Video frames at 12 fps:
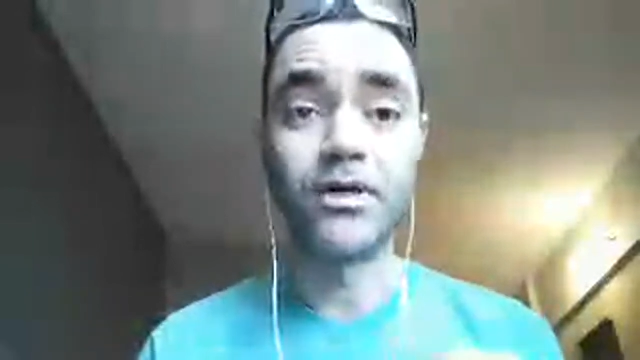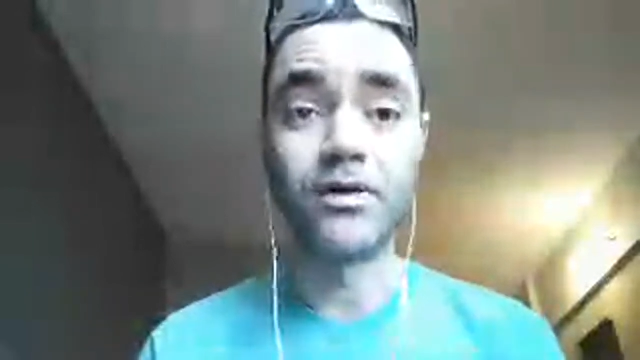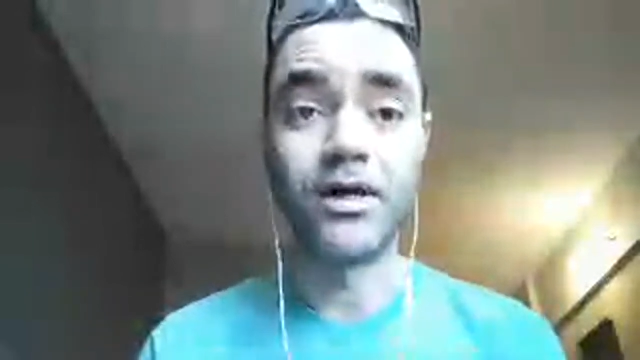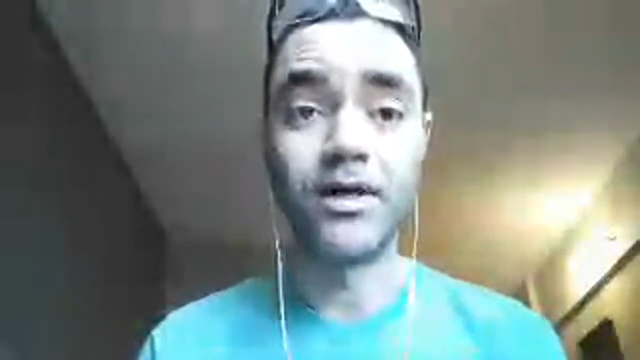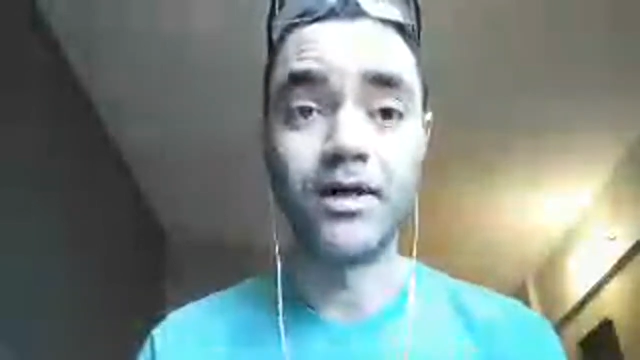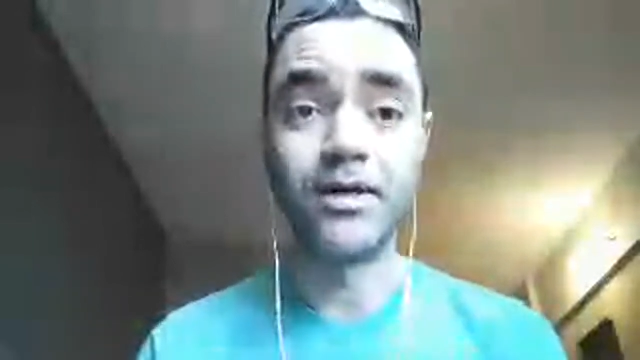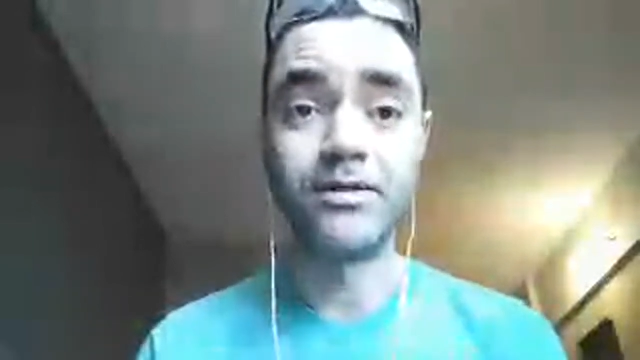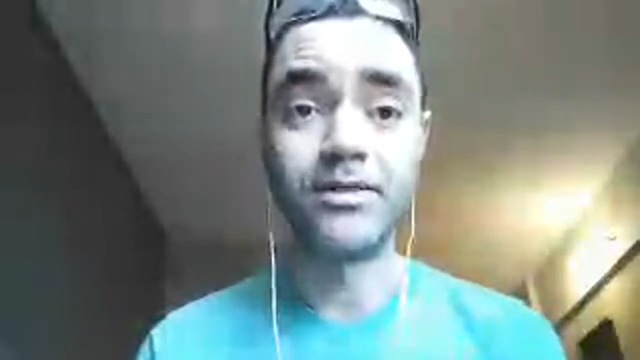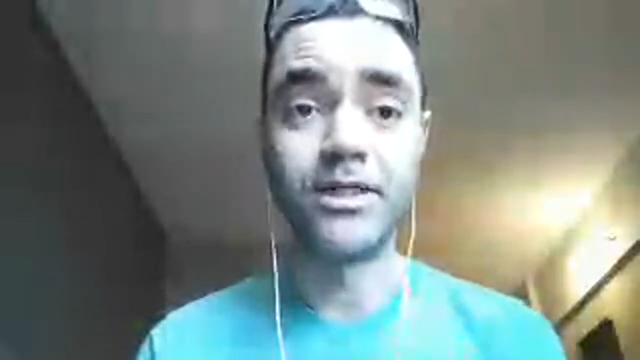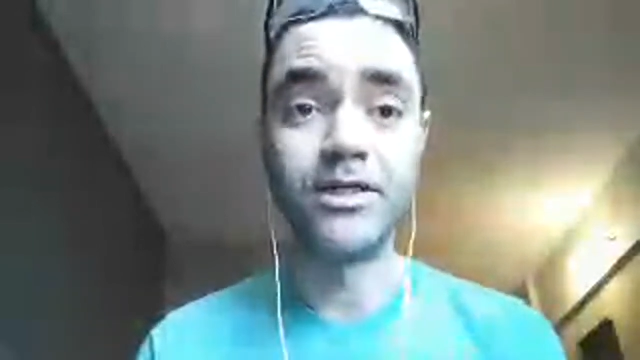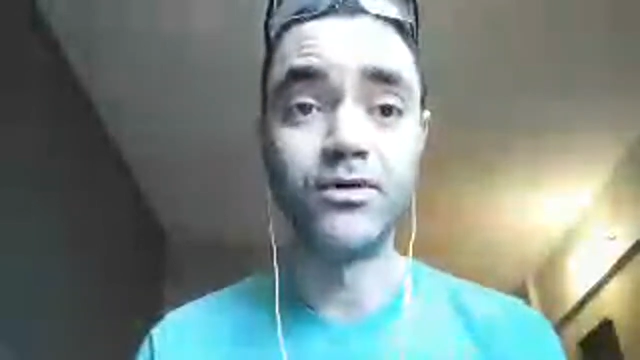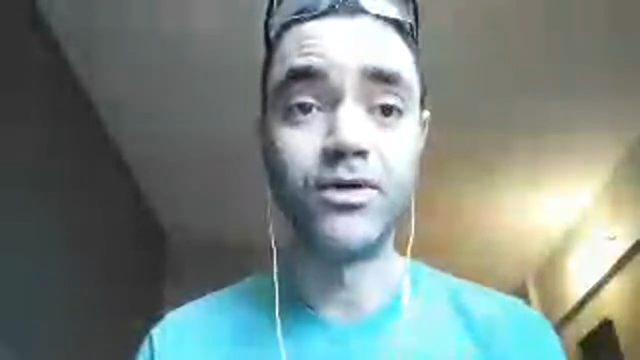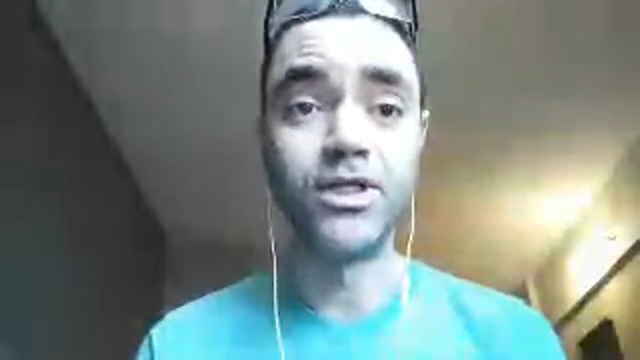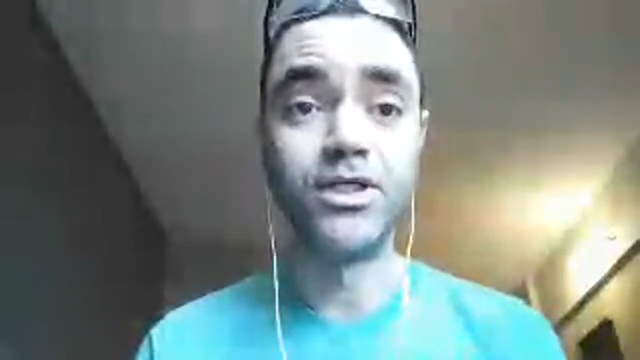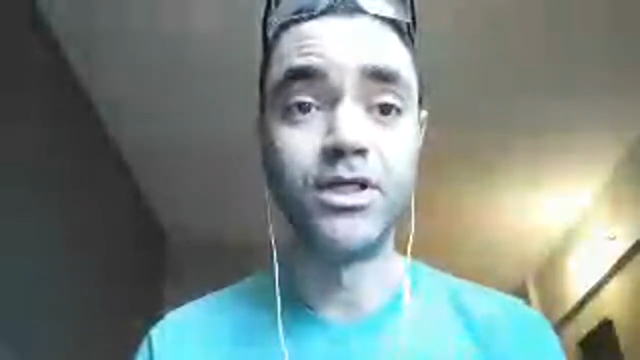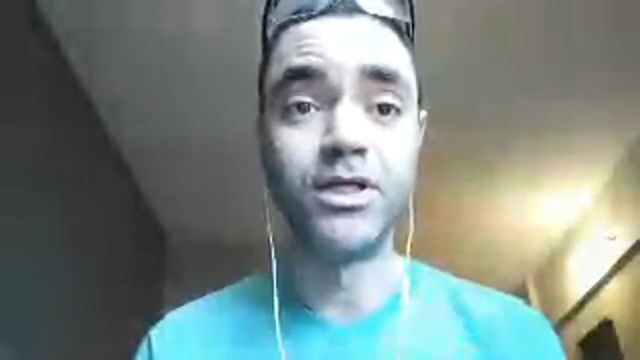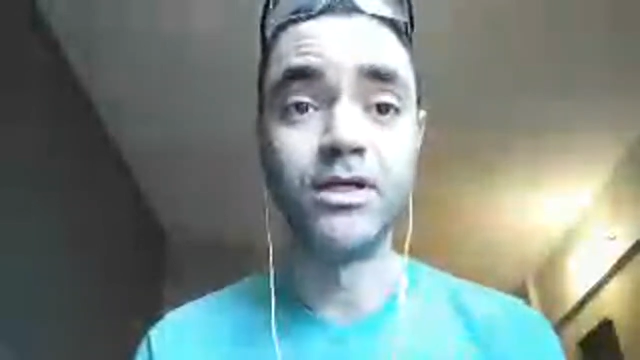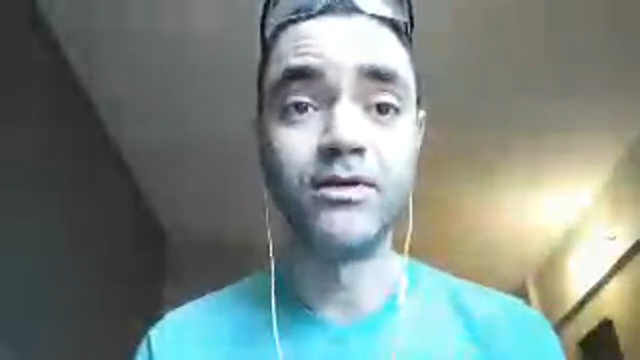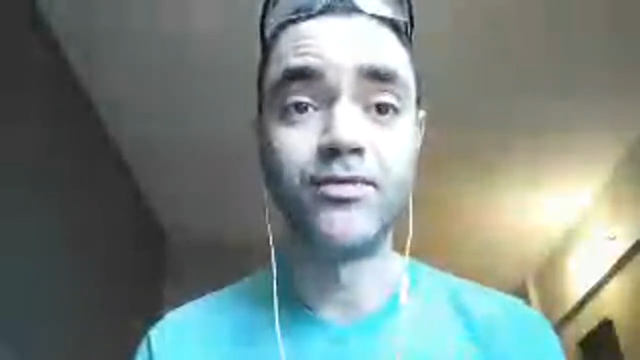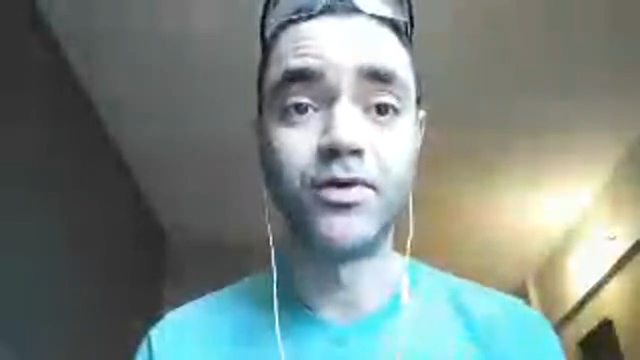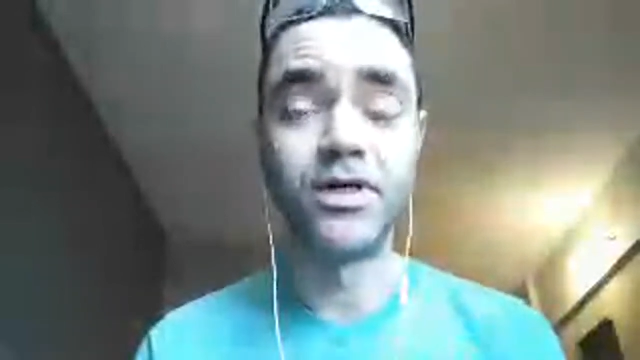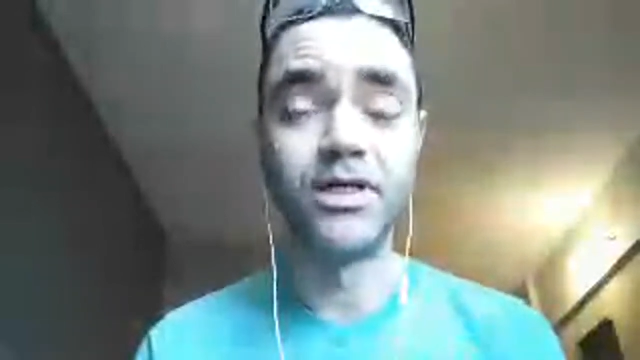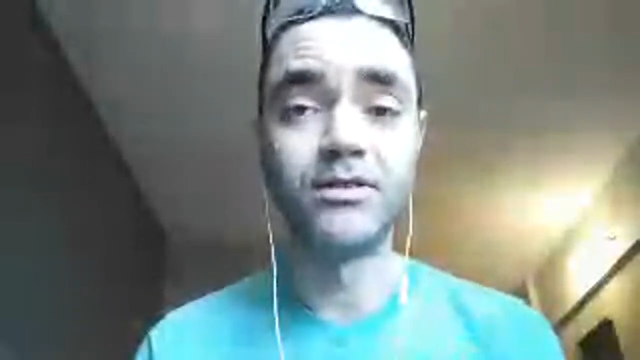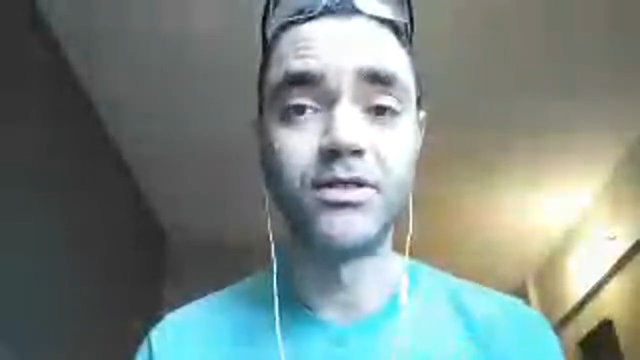senior engineer, for
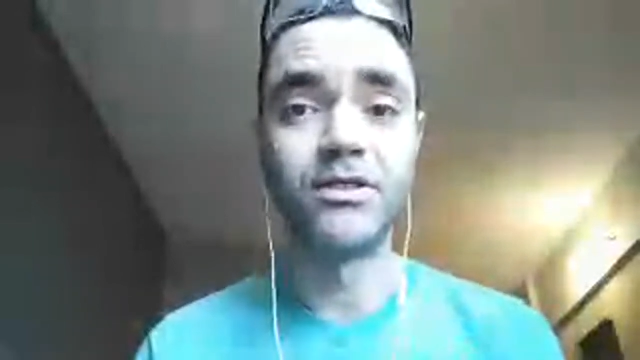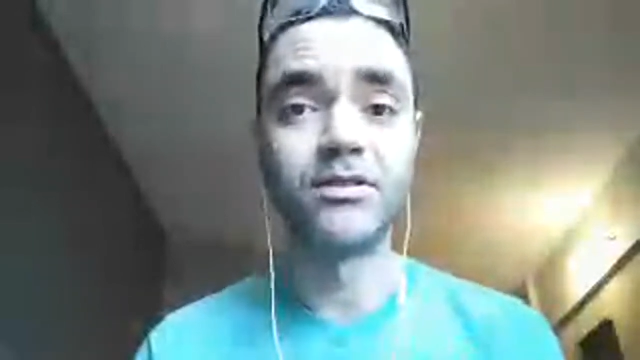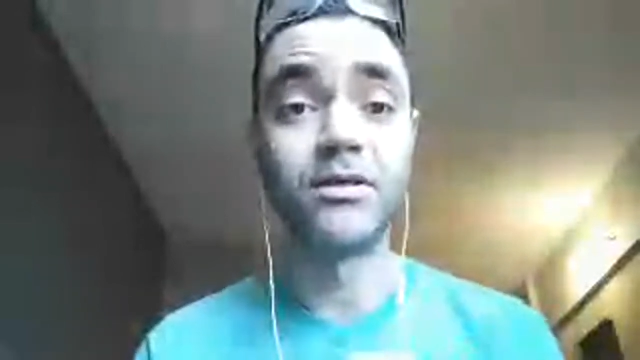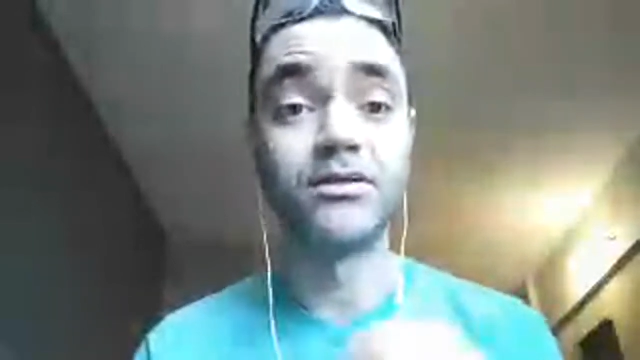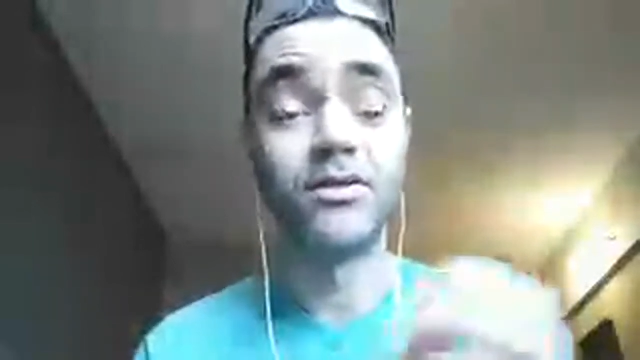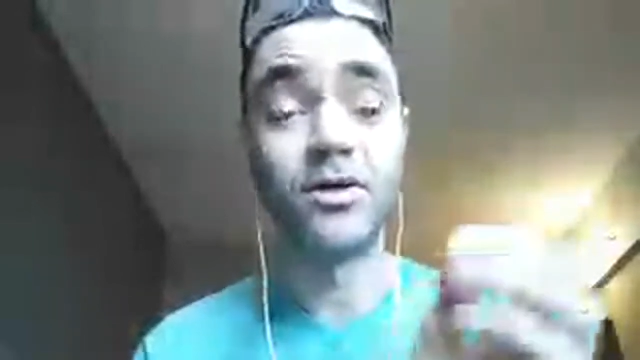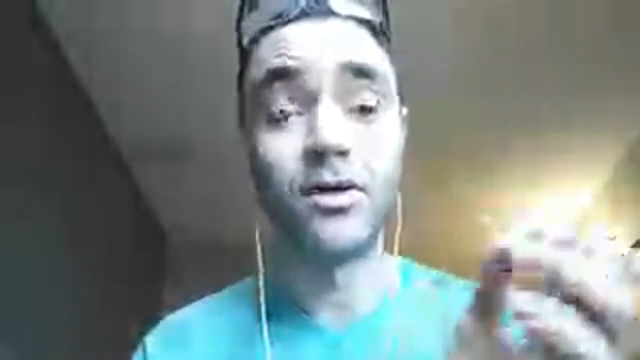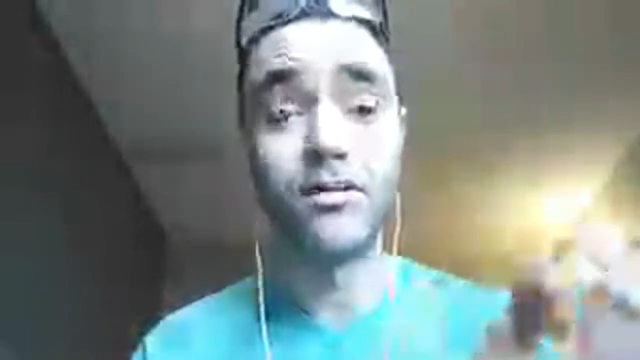instance, so your manager,